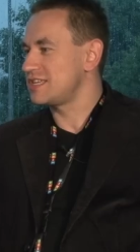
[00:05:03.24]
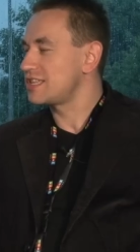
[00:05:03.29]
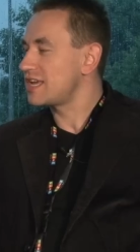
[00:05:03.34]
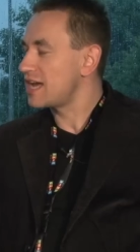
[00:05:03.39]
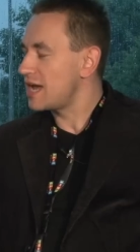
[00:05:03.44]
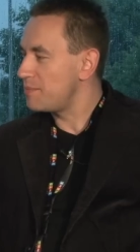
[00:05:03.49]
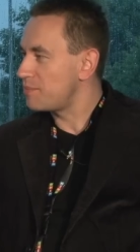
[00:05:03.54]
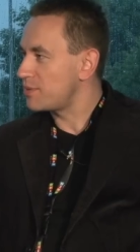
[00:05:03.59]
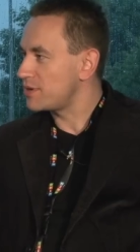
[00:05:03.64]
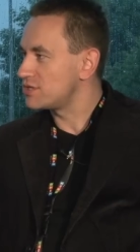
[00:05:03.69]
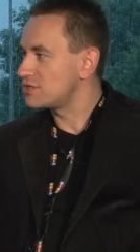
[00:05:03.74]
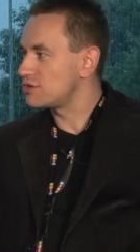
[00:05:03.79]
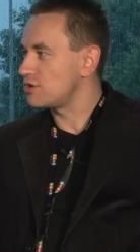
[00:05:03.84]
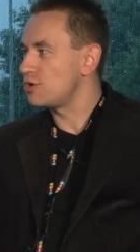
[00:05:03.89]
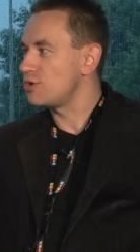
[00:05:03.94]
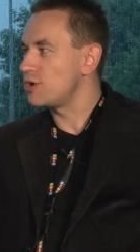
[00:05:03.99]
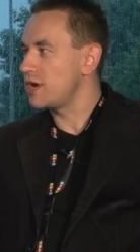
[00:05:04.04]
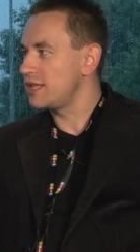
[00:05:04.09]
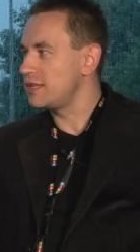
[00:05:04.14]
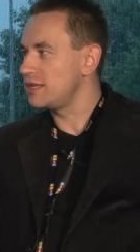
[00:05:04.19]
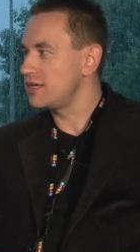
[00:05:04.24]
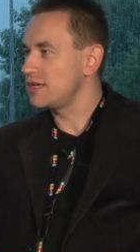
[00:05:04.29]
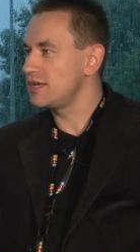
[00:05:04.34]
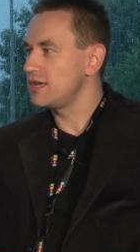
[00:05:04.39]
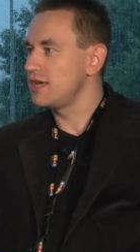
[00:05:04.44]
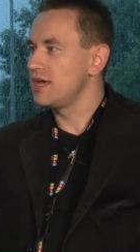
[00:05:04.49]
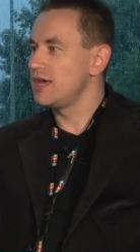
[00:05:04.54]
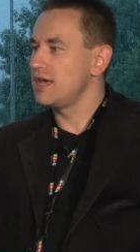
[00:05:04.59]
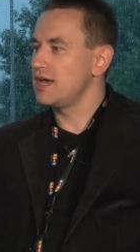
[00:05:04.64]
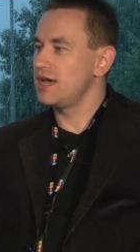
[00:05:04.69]
it happens
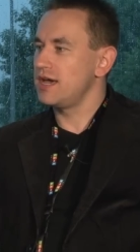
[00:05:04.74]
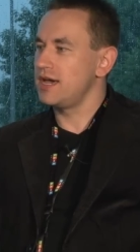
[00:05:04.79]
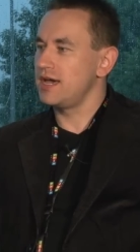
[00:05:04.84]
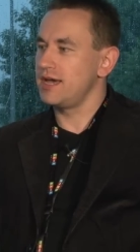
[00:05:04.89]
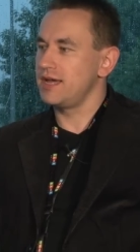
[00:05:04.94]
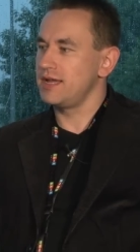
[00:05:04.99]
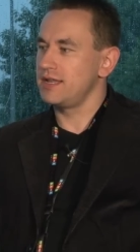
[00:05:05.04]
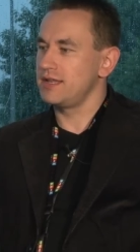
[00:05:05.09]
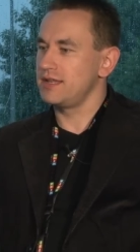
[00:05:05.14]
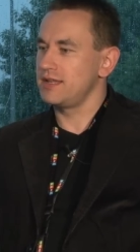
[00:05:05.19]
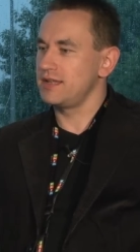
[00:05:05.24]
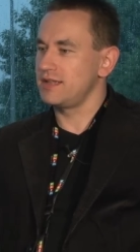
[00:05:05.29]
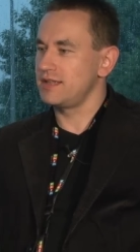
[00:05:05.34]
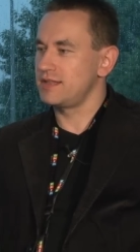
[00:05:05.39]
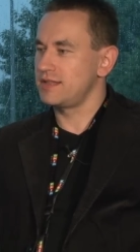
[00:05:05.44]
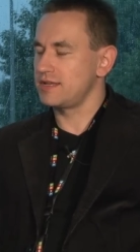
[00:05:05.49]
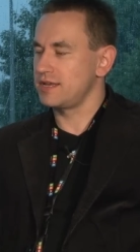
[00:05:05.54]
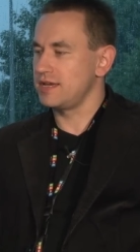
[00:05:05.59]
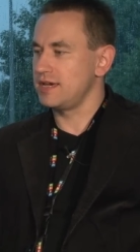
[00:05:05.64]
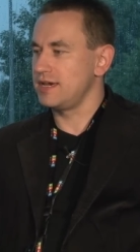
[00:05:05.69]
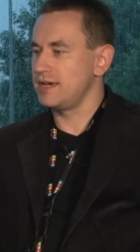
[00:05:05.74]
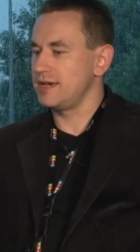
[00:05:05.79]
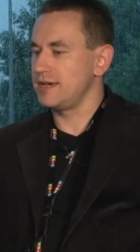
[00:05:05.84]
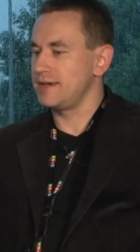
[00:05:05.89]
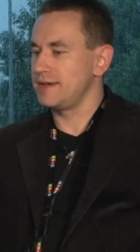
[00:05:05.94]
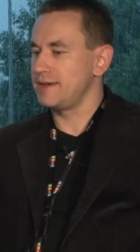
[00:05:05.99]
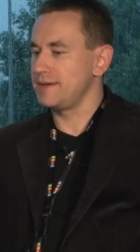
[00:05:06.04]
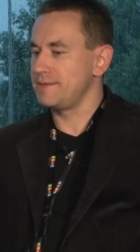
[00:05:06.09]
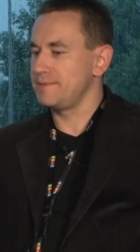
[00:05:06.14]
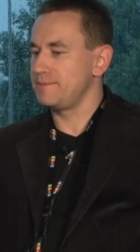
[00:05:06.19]
already, and
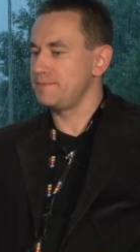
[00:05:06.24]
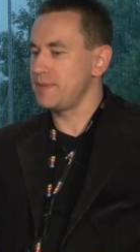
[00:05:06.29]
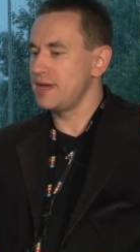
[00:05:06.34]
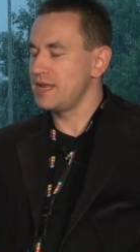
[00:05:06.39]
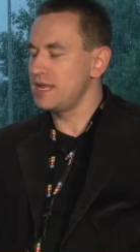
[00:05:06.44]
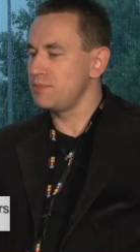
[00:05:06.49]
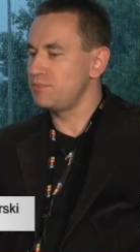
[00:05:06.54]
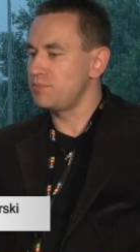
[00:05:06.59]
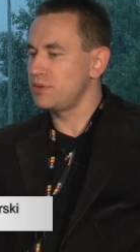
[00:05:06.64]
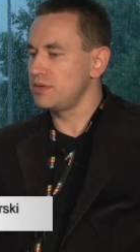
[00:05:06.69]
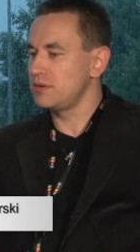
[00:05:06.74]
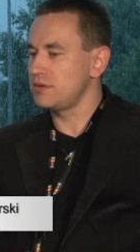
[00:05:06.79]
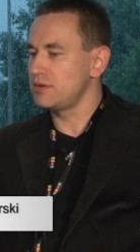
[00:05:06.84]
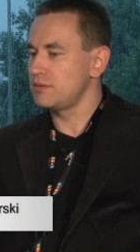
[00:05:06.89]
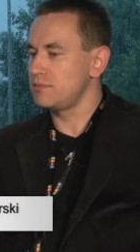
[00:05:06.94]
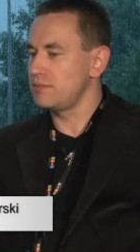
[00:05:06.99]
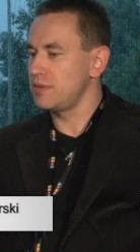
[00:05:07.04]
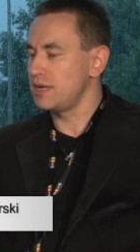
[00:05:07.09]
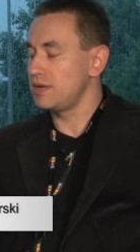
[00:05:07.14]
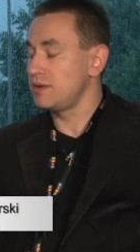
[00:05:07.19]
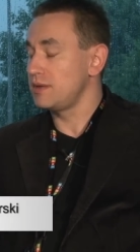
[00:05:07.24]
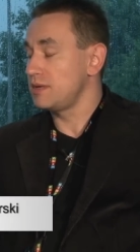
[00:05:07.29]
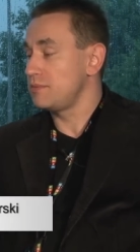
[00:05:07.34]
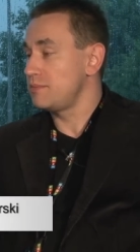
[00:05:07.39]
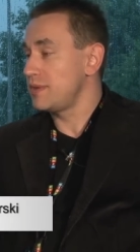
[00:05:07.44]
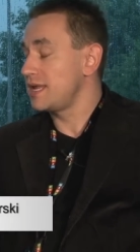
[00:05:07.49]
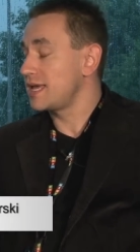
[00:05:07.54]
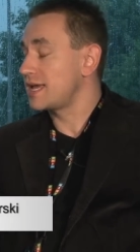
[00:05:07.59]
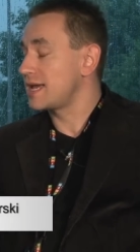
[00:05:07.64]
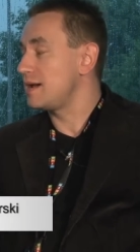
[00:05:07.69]

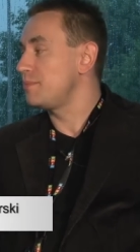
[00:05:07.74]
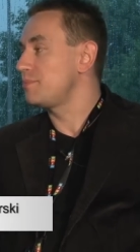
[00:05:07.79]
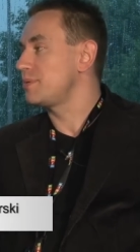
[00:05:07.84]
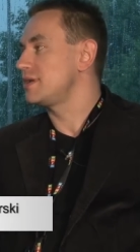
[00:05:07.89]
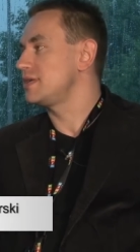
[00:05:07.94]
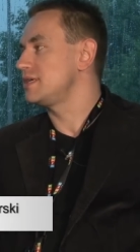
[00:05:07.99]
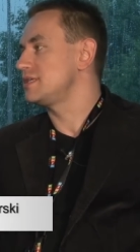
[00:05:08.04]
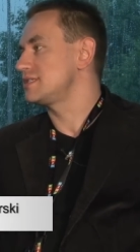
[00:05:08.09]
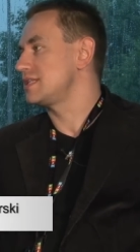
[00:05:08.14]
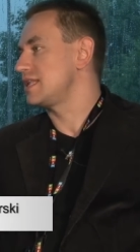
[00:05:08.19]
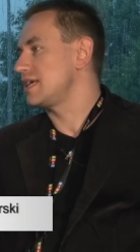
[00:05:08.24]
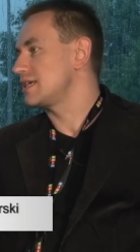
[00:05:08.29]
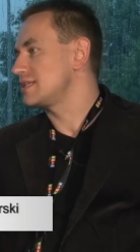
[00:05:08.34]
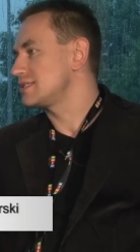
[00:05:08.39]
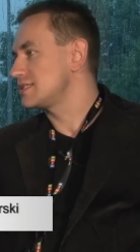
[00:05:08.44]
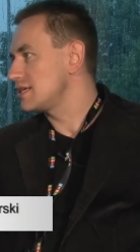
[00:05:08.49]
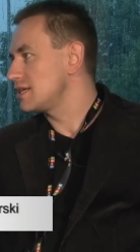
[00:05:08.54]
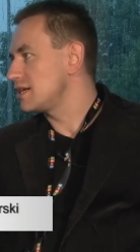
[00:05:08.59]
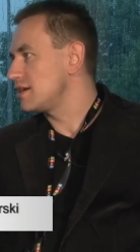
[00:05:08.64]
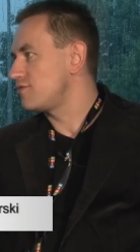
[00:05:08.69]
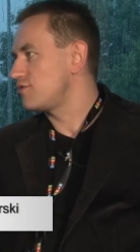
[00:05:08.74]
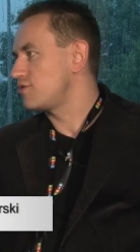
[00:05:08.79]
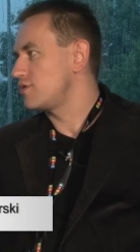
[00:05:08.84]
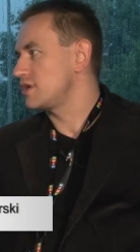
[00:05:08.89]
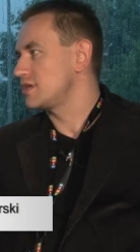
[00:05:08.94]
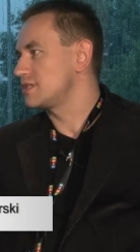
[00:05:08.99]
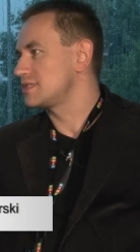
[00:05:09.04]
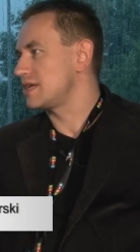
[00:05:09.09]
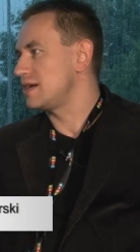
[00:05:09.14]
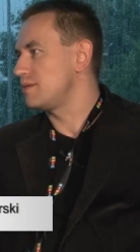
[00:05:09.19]
many companies like Zynga, for
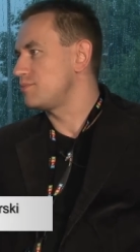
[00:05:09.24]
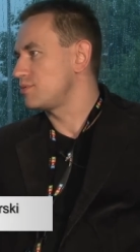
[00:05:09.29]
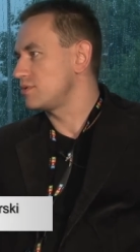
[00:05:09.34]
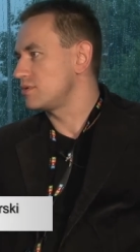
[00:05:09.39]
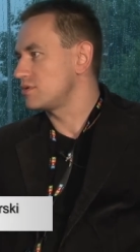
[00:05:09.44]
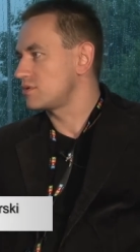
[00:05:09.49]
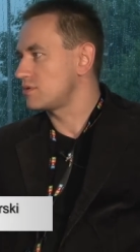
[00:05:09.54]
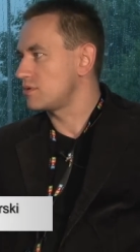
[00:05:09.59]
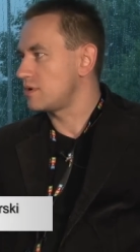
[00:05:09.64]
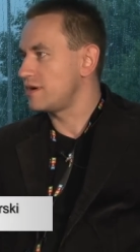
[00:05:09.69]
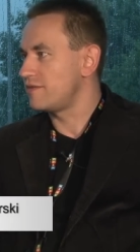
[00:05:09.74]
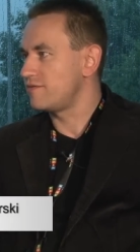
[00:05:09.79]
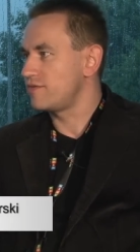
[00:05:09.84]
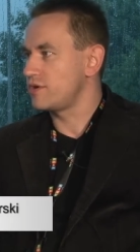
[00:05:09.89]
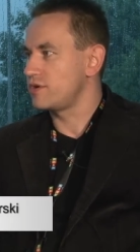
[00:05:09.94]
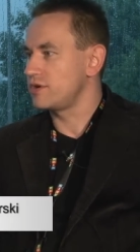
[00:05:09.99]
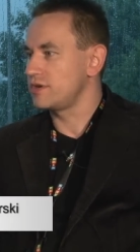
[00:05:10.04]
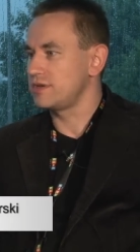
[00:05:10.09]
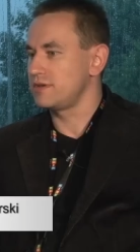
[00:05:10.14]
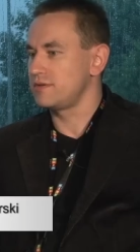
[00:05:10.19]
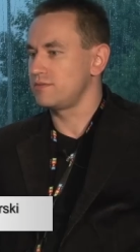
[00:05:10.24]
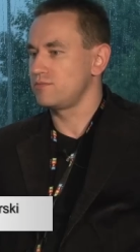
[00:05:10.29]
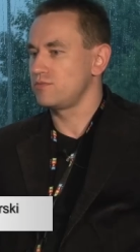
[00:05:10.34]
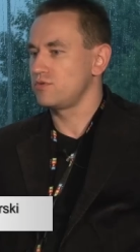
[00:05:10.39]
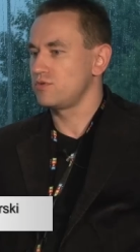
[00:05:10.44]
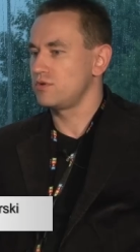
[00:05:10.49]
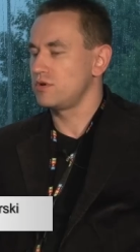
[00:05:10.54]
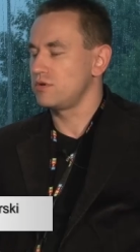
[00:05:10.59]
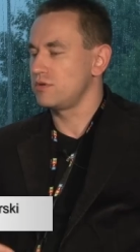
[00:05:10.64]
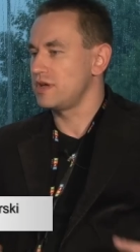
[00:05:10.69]
example, who are very
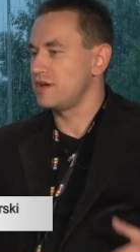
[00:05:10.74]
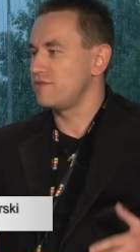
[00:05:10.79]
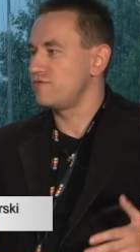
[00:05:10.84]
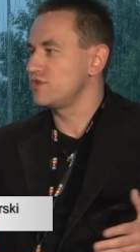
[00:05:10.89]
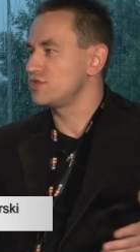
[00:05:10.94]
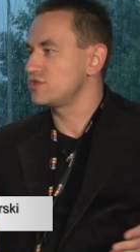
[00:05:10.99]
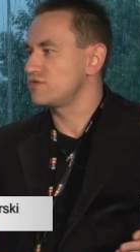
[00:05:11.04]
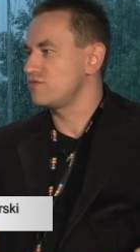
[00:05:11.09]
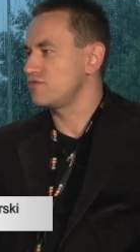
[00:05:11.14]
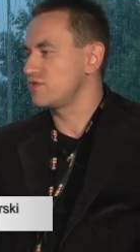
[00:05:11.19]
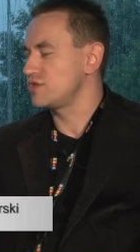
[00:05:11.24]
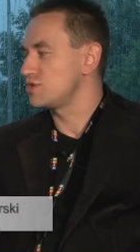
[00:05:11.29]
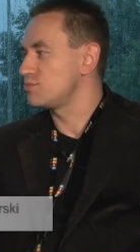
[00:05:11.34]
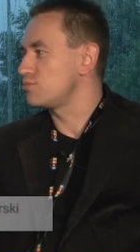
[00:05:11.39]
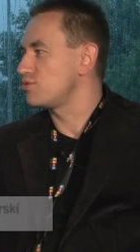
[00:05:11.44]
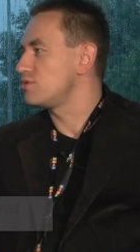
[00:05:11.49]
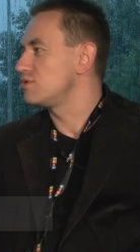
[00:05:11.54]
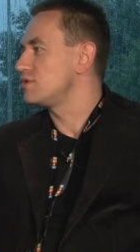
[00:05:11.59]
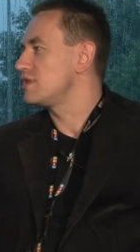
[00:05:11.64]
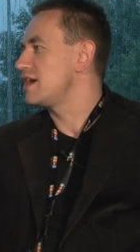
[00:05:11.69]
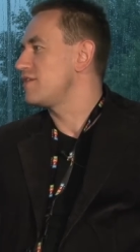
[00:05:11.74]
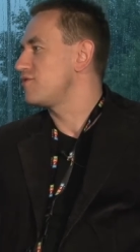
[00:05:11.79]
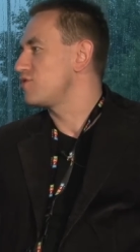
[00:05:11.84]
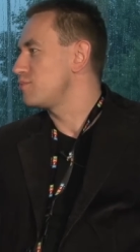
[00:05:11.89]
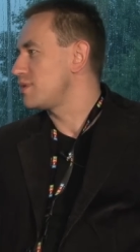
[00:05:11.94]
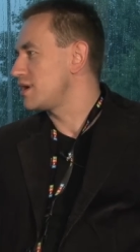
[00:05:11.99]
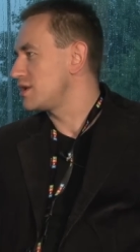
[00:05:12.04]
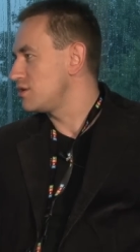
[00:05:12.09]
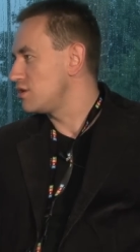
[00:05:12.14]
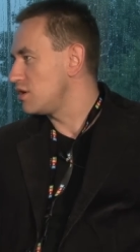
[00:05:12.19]
they are visible,
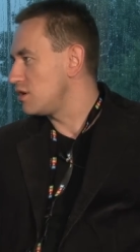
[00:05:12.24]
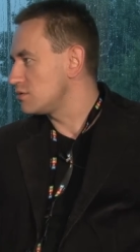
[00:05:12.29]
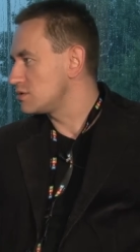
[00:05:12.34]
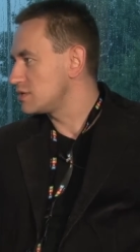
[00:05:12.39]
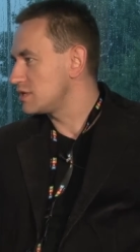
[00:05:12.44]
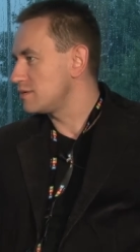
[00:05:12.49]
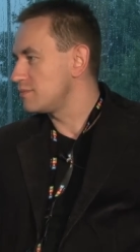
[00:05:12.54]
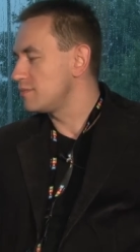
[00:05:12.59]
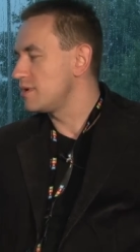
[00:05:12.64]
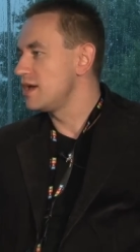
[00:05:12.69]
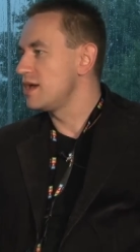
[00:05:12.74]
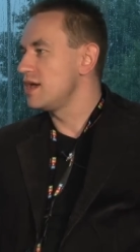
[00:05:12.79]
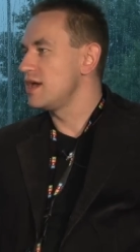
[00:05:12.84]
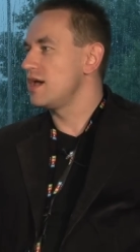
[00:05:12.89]
everybody knows them.